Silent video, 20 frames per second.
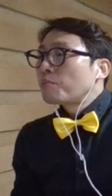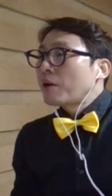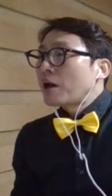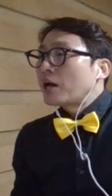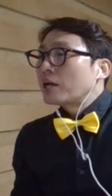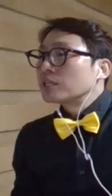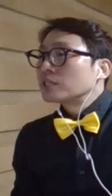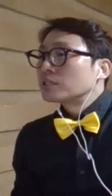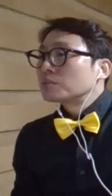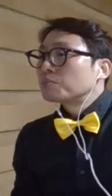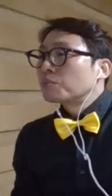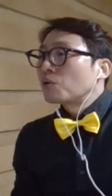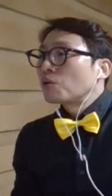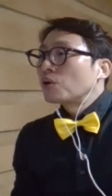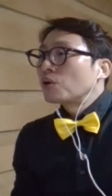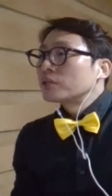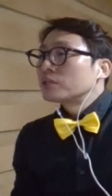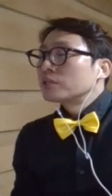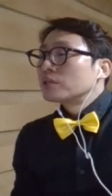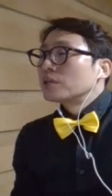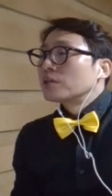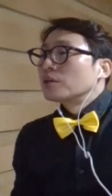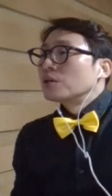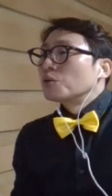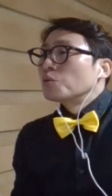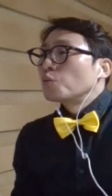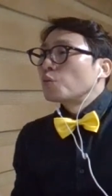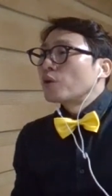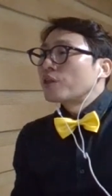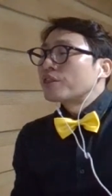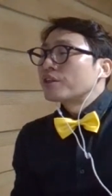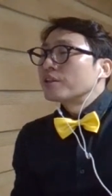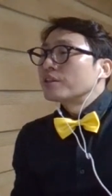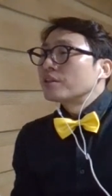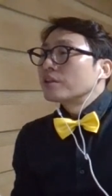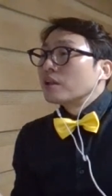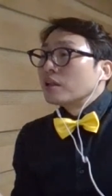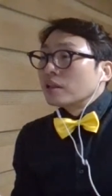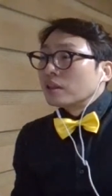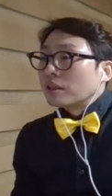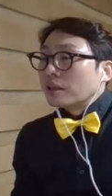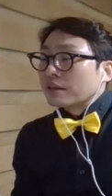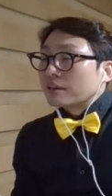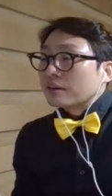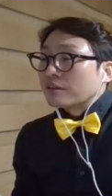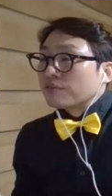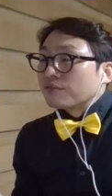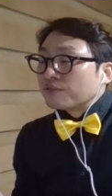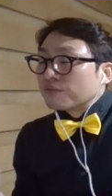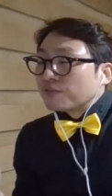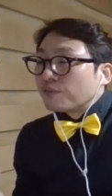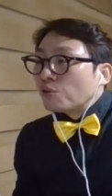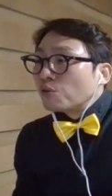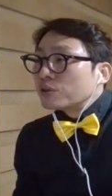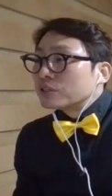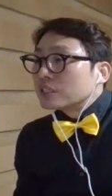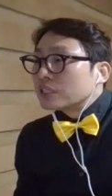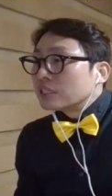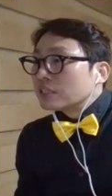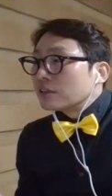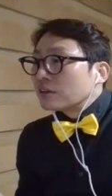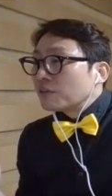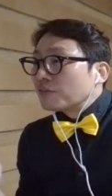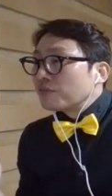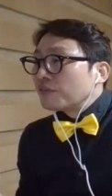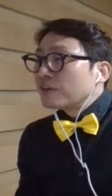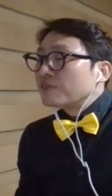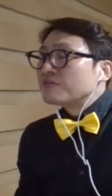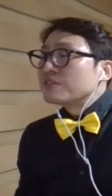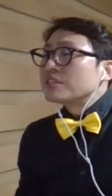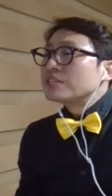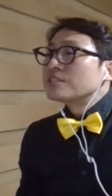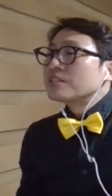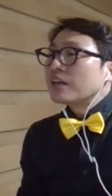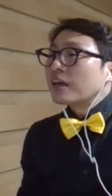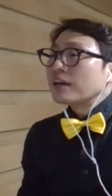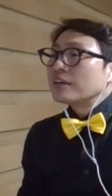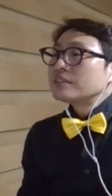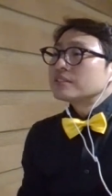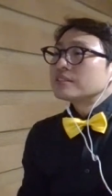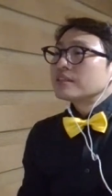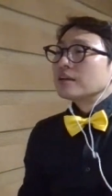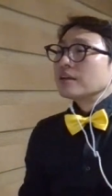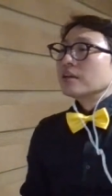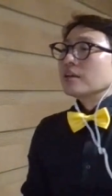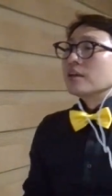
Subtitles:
passport within like a 14 or 15 days,